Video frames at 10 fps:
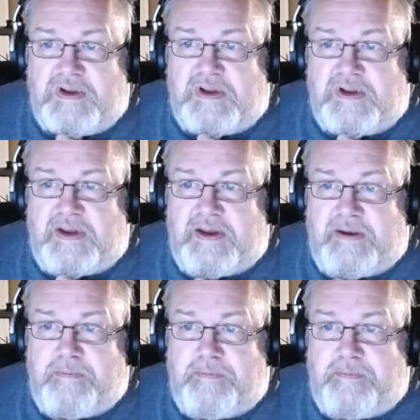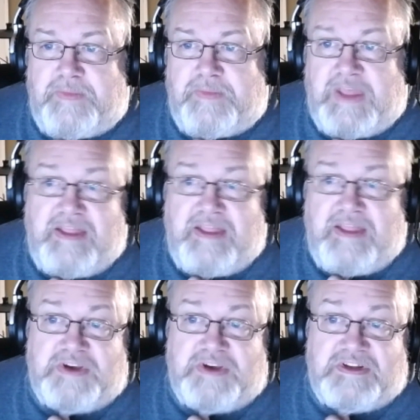And that's
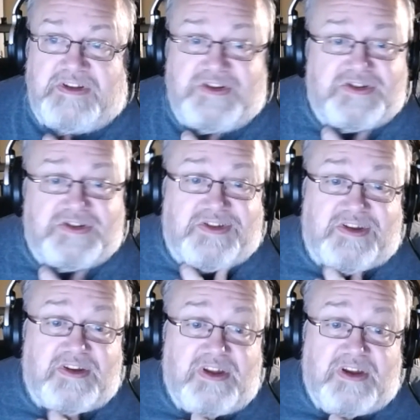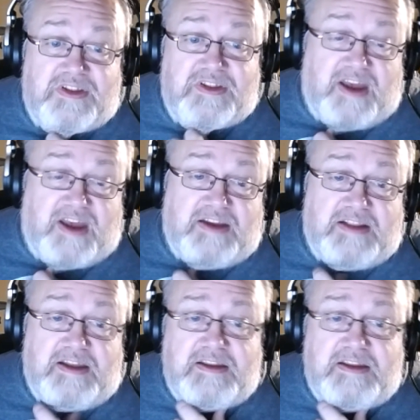basically just the
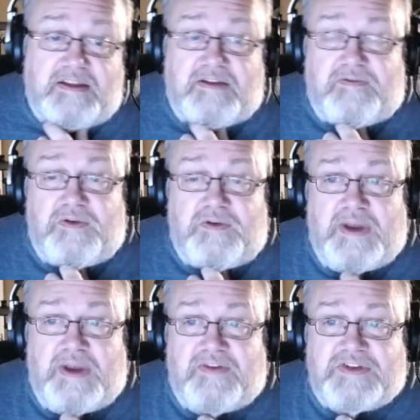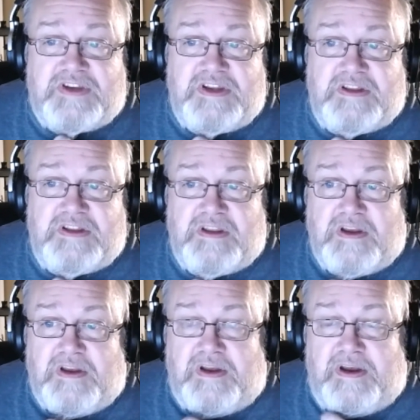guideline. If you have a scene,
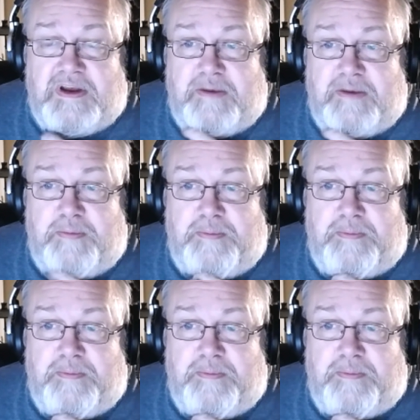and